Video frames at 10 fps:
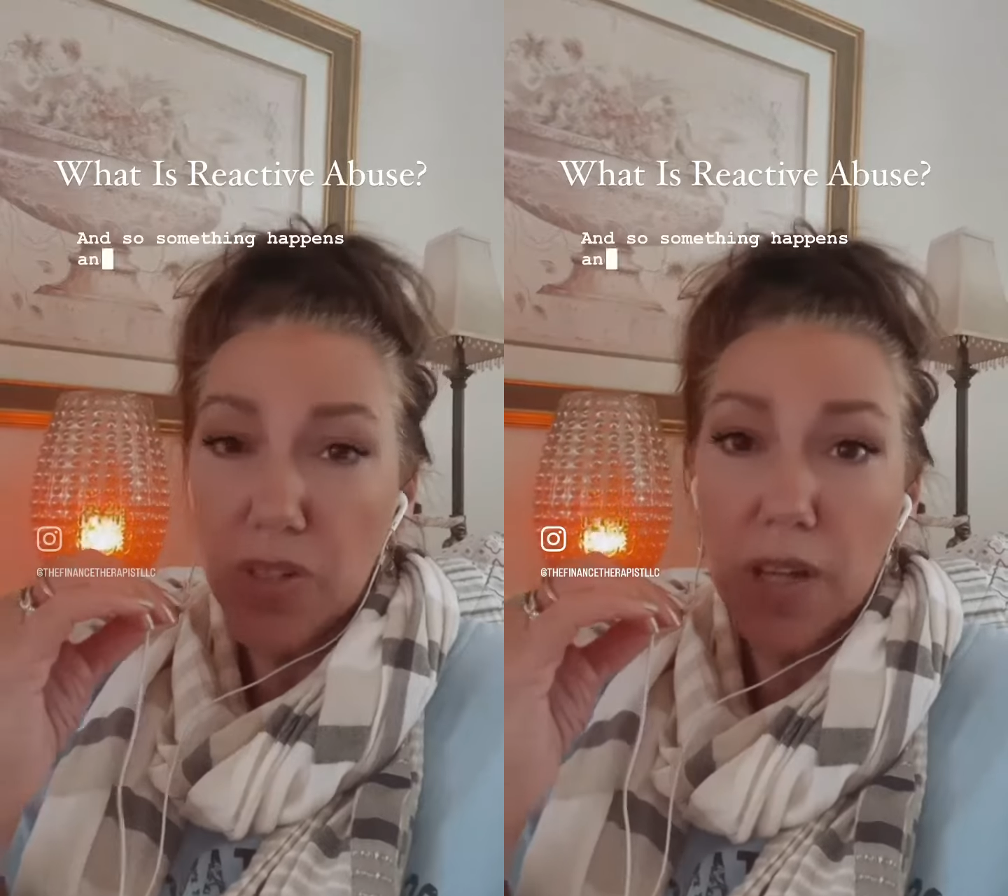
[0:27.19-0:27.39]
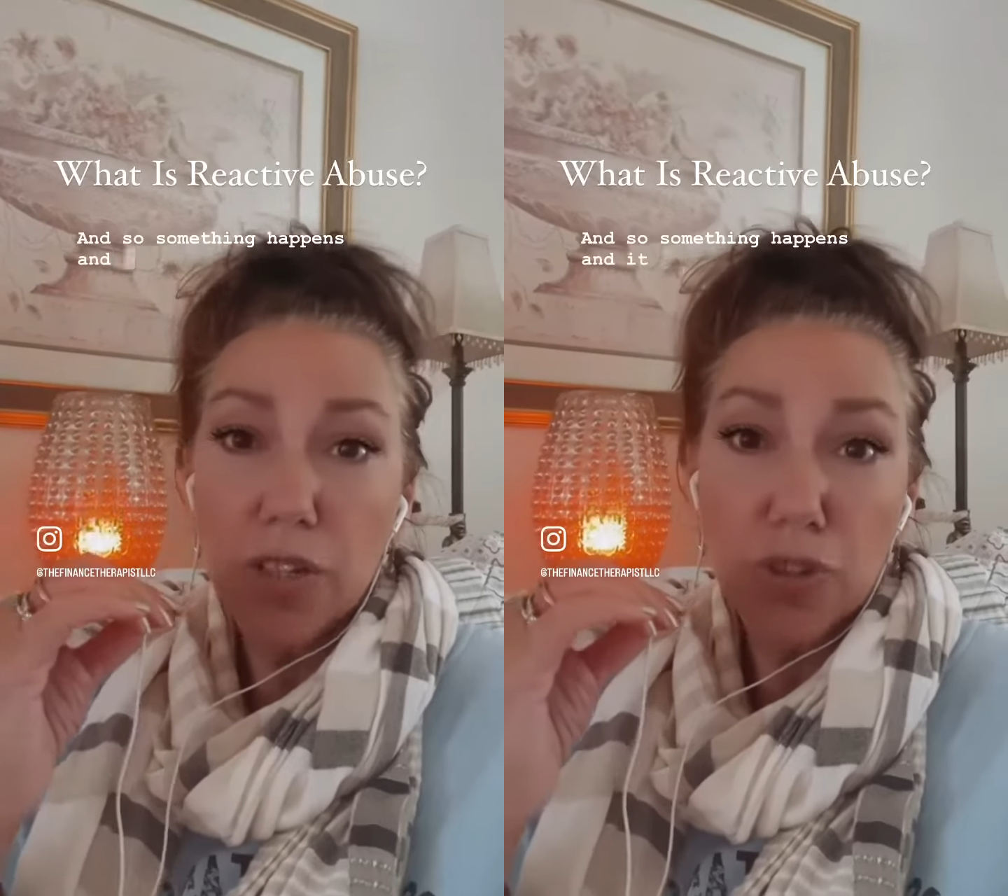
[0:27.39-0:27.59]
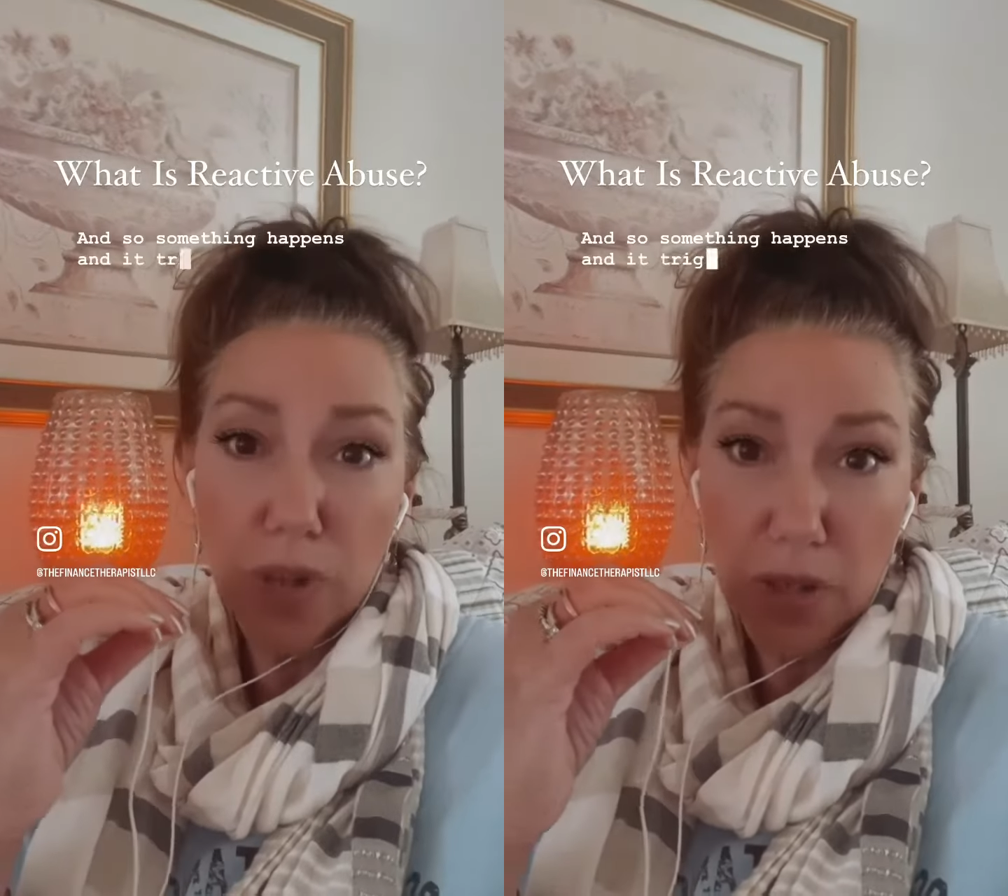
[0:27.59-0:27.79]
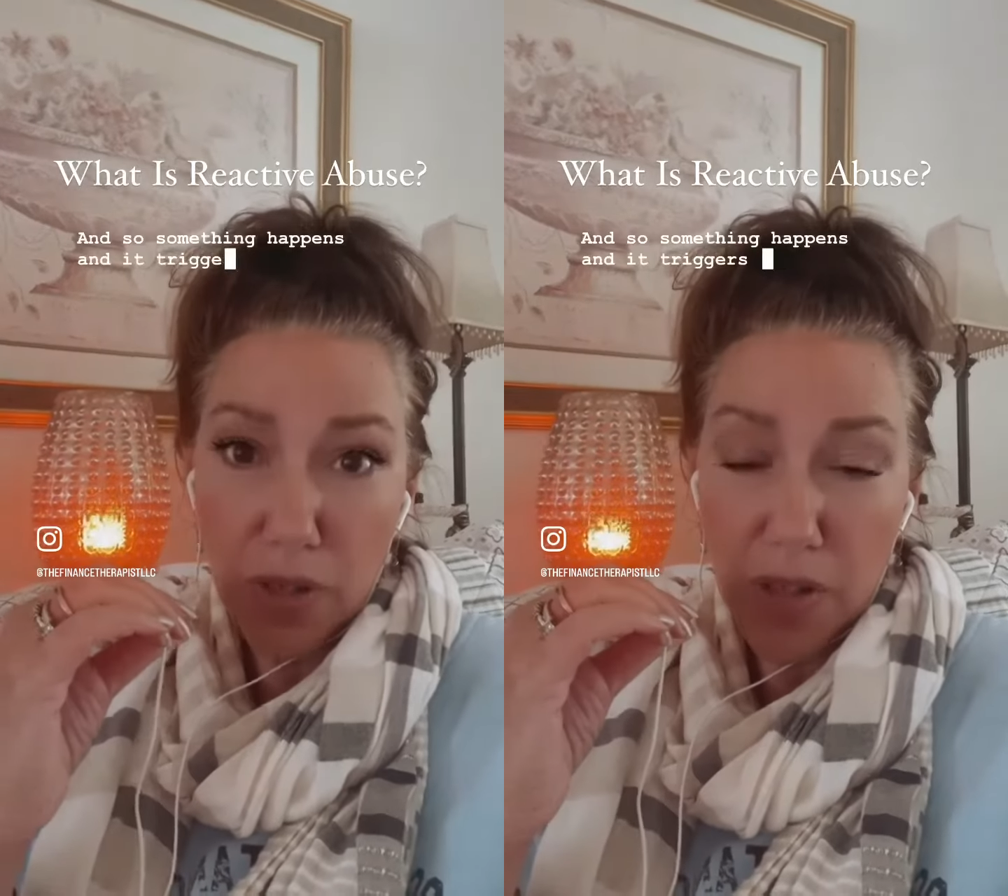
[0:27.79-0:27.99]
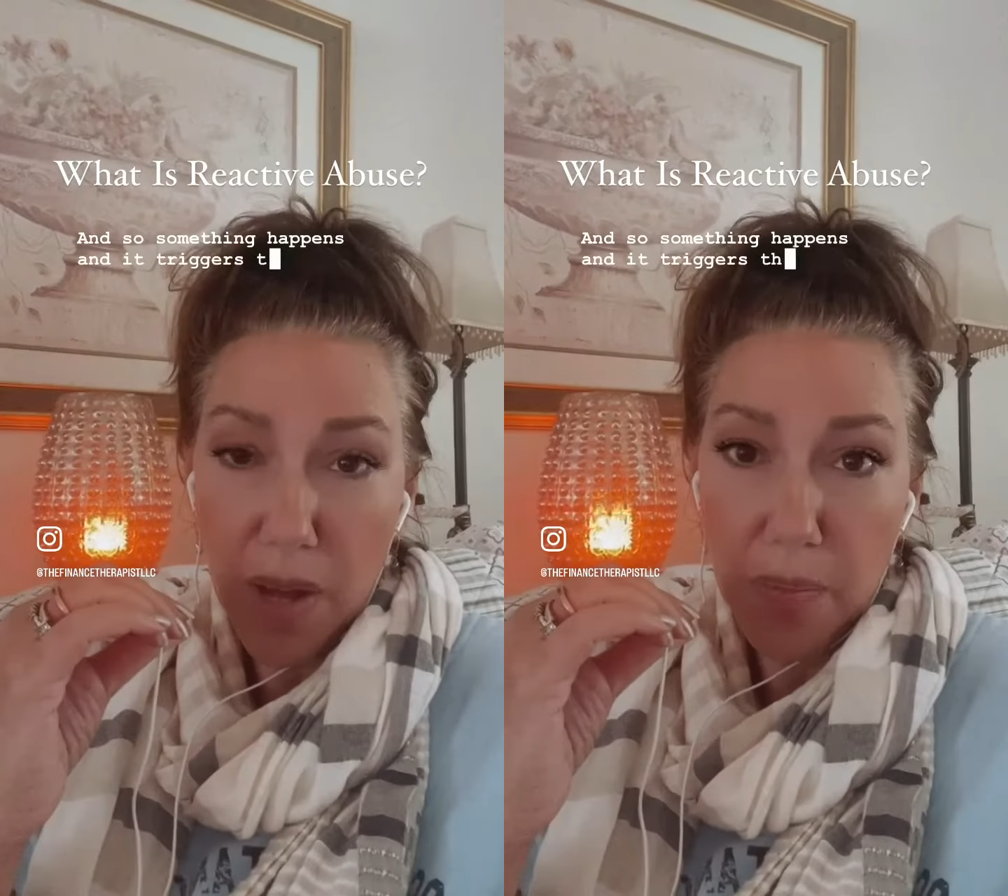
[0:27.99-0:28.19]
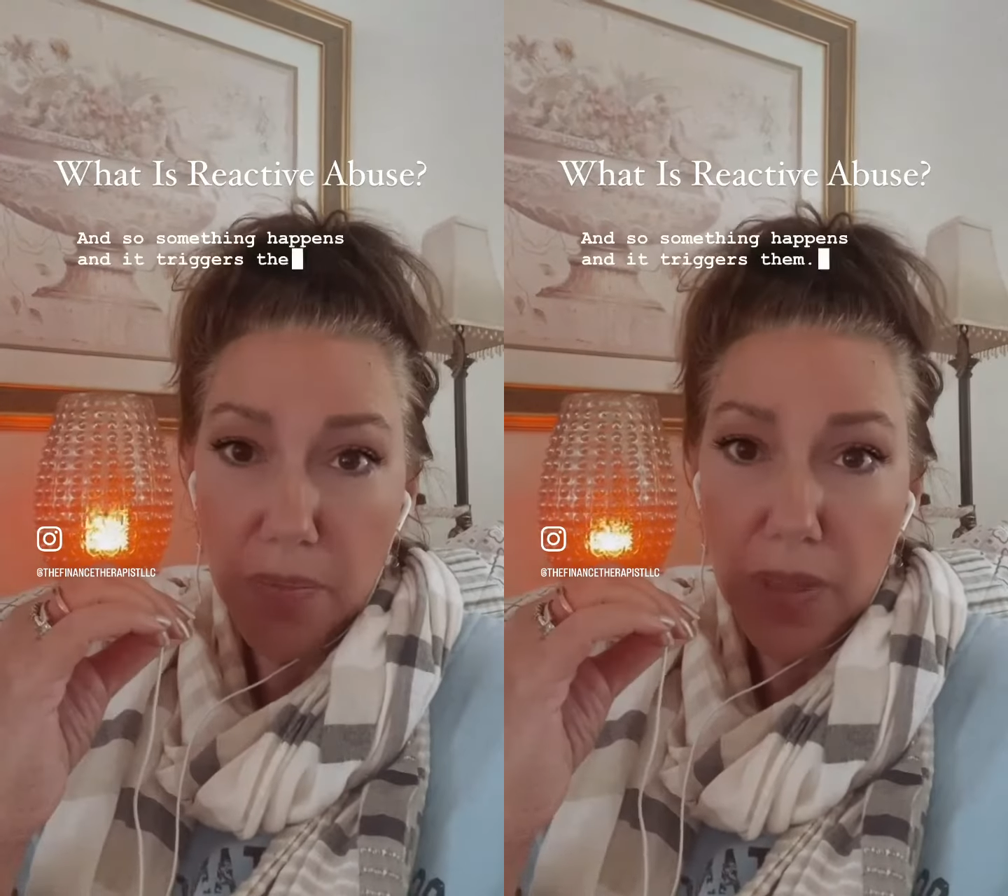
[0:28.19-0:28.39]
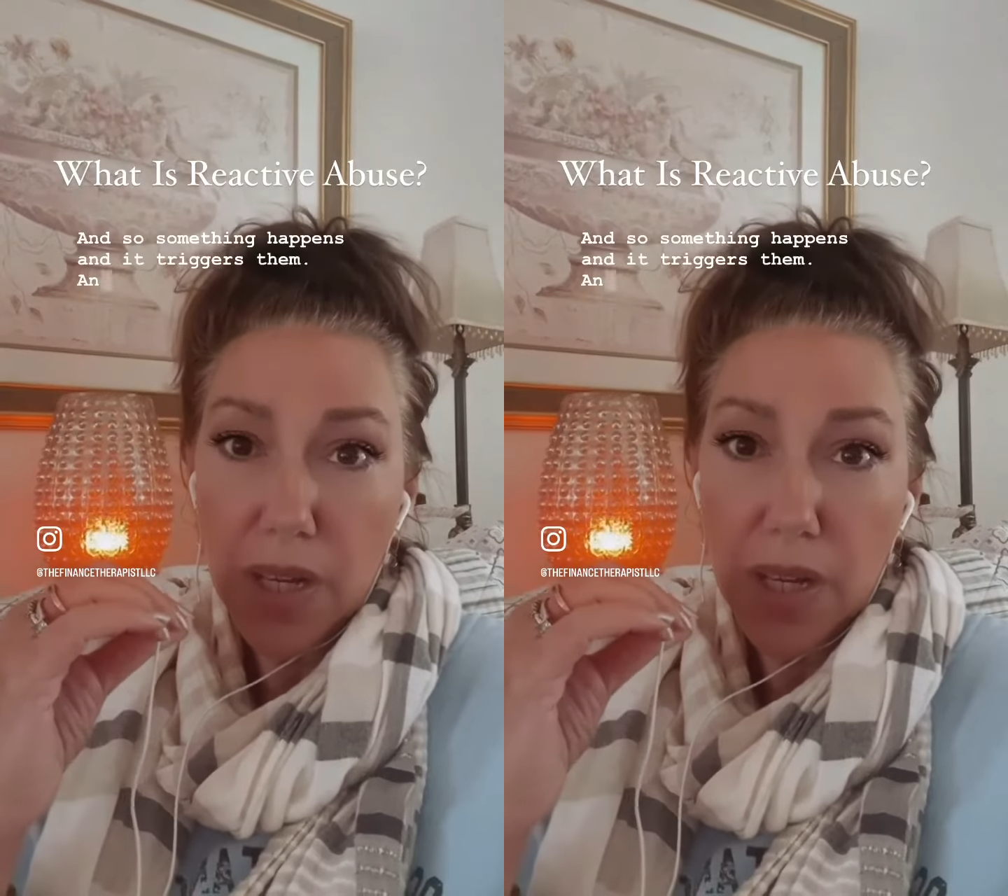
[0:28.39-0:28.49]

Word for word: and it triggers them,